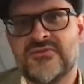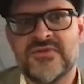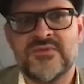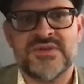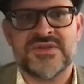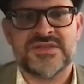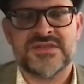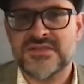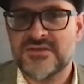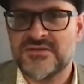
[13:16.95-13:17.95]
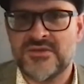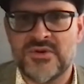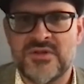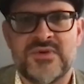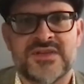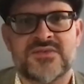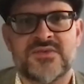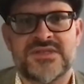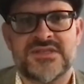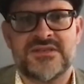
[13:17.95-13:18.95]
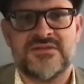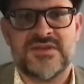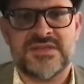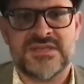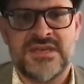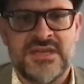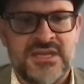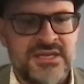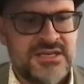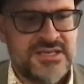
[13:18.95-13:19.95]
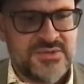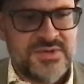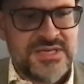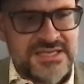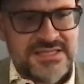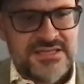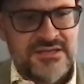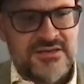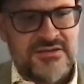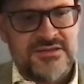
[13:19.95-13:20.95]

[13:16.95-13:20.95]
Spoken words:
for the business is certainly one of the best ways to do this, because we need to,